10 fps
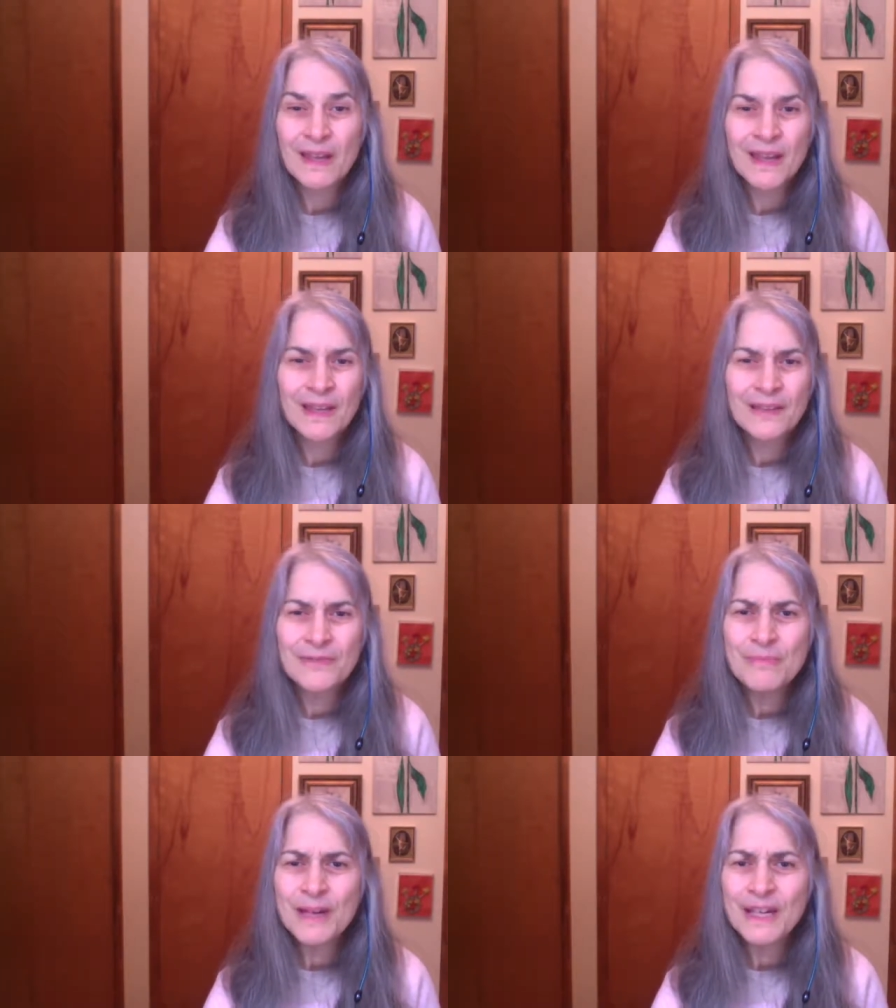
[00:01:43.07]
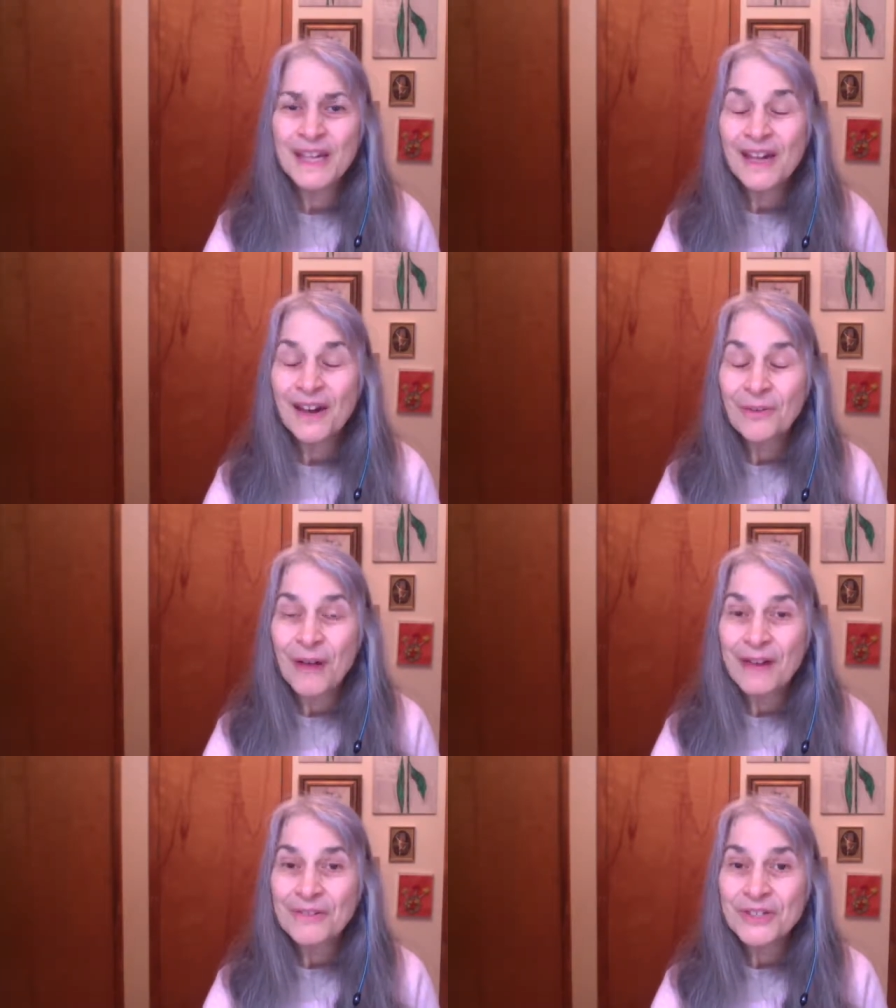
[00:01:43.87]
and everybody
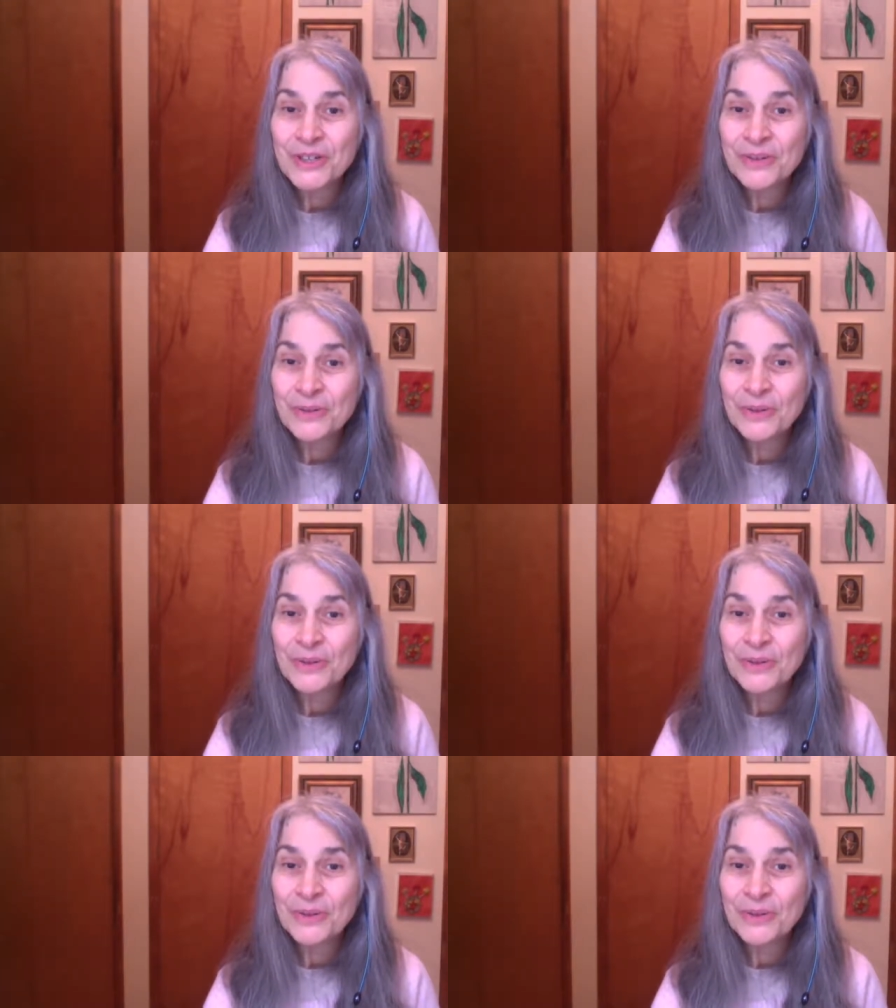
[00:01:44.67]
around you